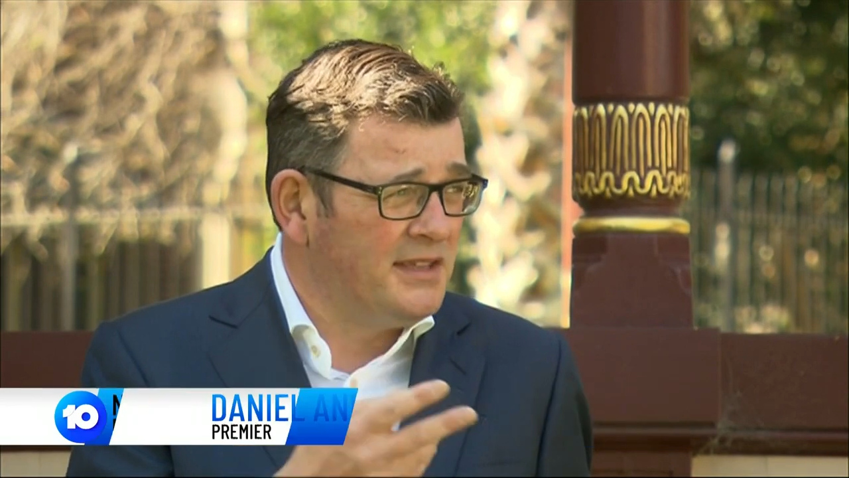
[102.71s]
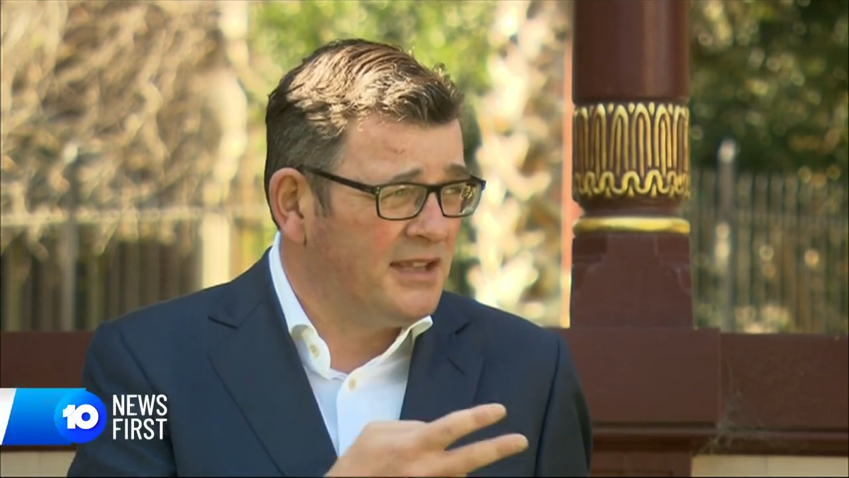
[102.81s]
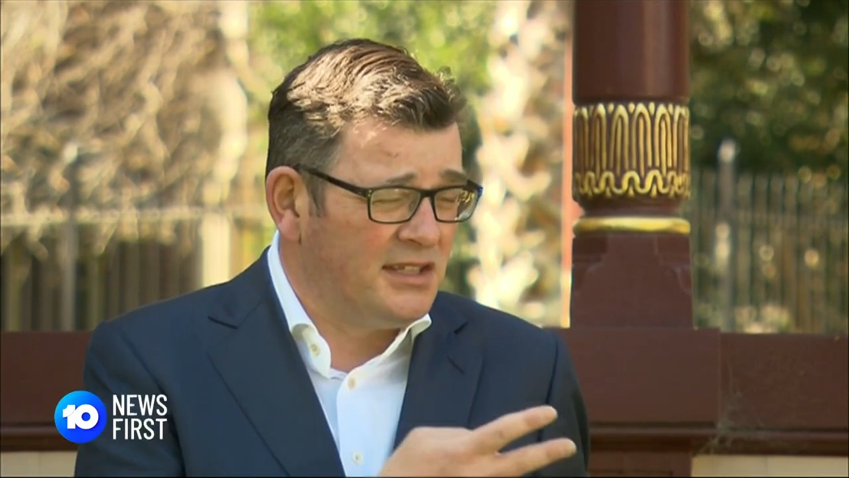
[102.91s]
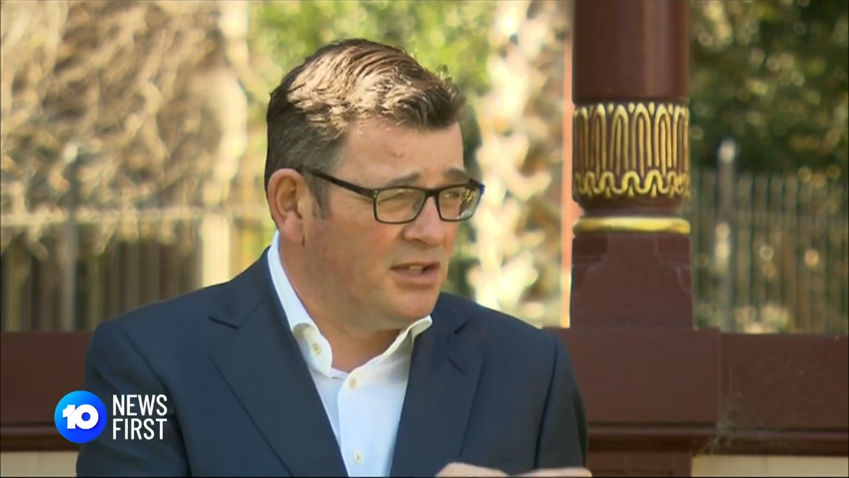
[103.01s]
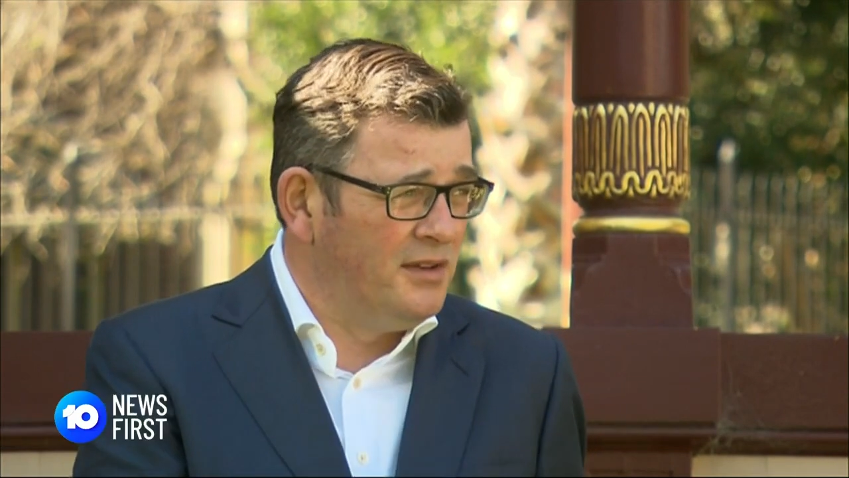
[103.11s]
get
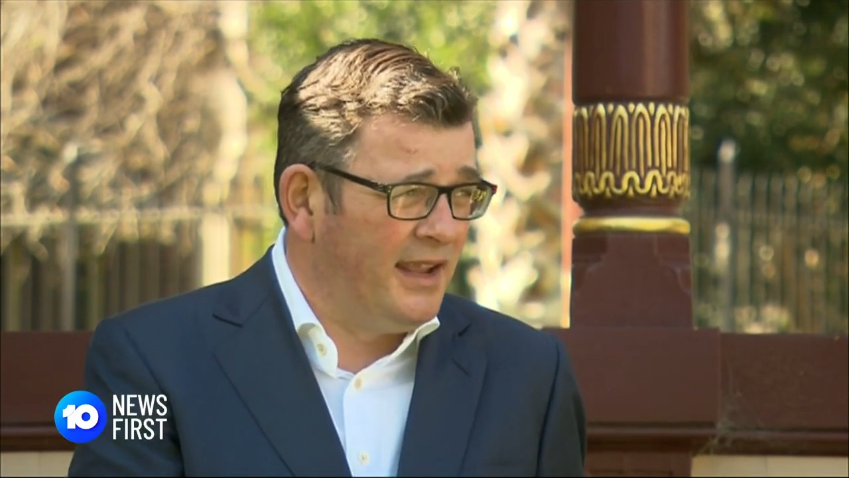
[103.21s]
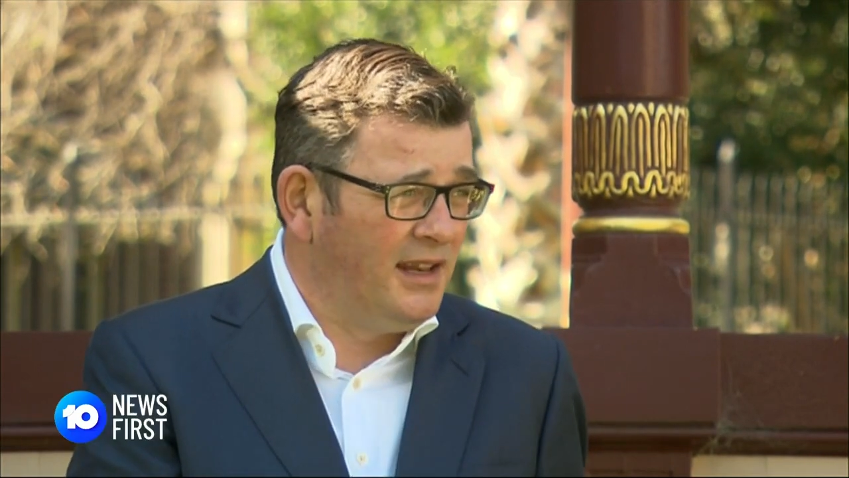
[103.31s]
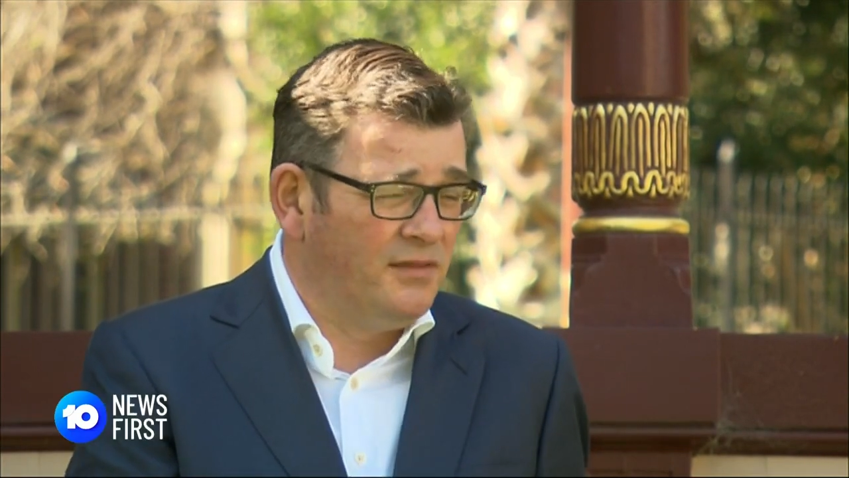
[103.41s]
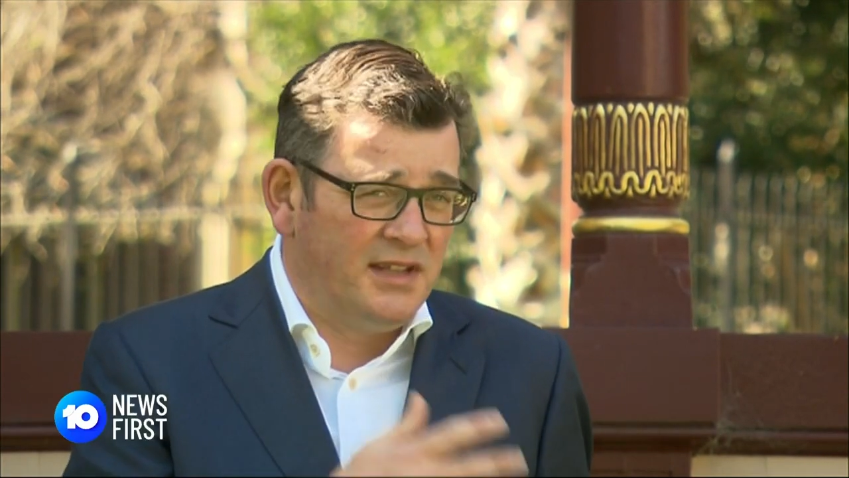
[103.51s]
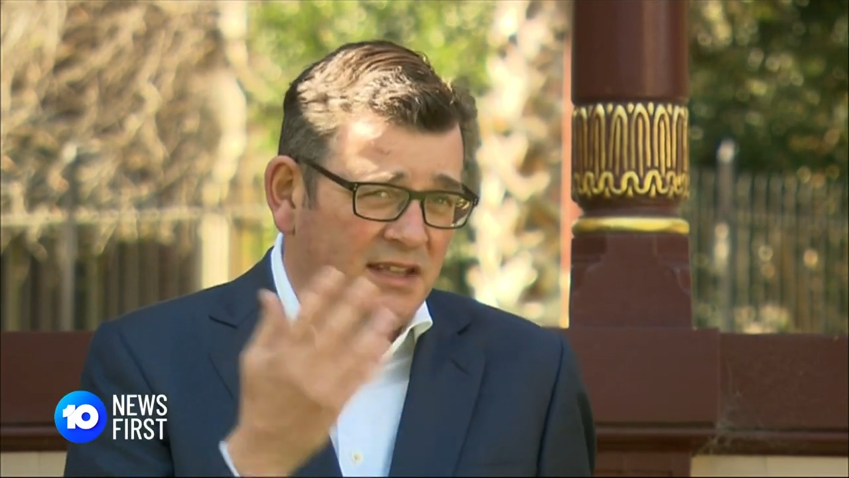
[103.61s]
two
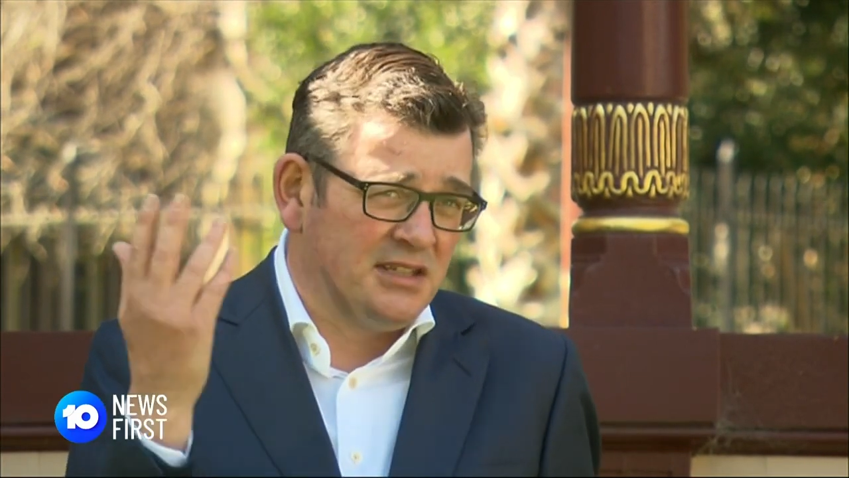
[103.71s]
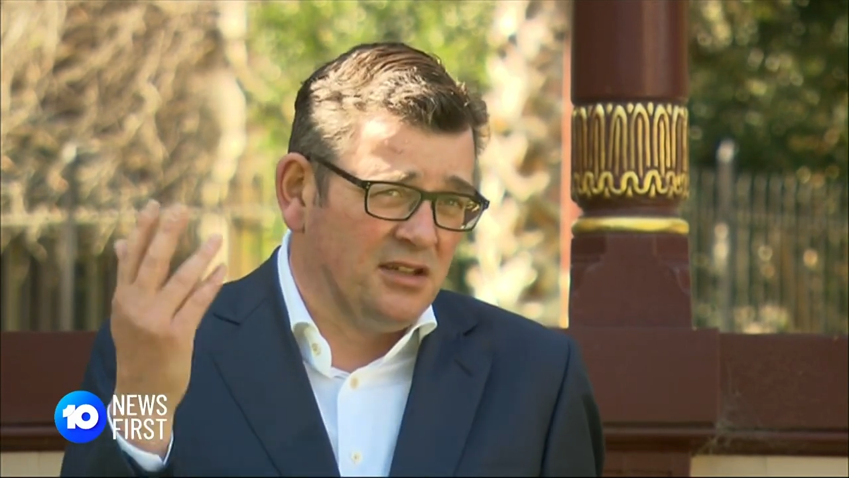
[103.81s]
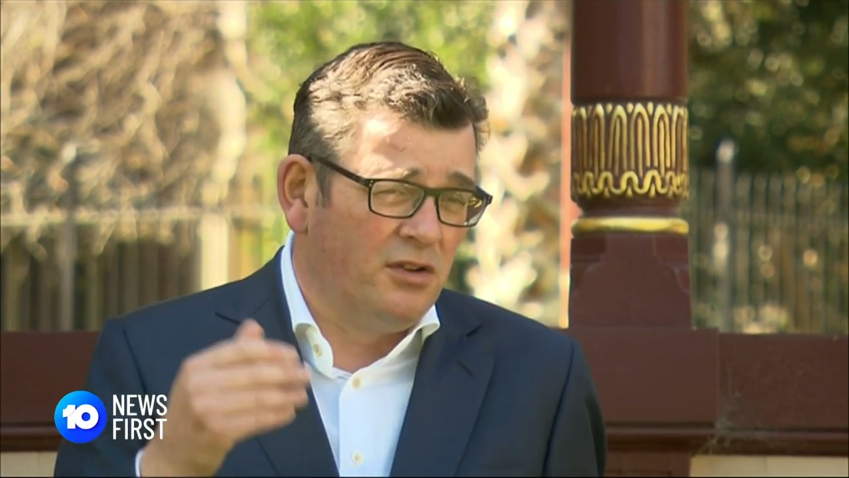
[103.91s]
negative tests and